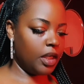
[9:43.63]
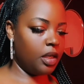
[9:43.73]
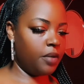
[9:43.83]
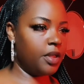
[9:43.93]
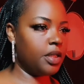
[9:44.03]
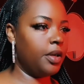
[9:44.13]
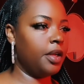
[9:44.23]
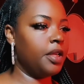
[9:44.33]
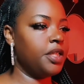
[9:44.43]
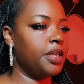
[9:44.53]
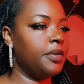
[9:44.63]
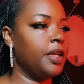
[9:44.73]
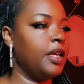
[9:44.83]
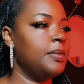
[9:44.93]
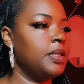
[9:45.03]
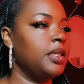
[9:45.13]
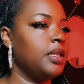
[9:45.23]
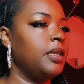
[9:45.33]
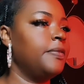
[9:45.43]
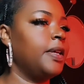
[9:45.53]
What's going on in general when it comes to your
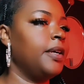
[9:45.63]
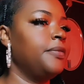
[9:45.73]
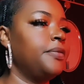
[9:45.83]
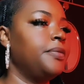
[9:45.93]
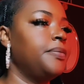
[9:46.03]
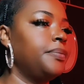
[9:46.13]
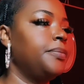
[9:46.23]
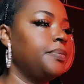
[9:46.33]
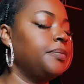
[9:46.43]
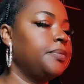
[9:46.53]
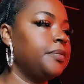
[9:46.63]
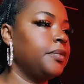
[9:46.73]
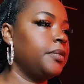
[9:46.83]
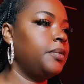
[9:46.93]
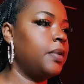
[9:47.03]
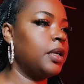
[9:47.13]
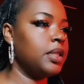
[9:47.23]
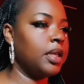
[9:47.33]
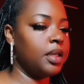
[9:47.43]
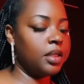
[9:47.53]
love life? Water
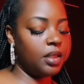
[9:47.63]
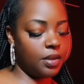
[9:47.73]
signs.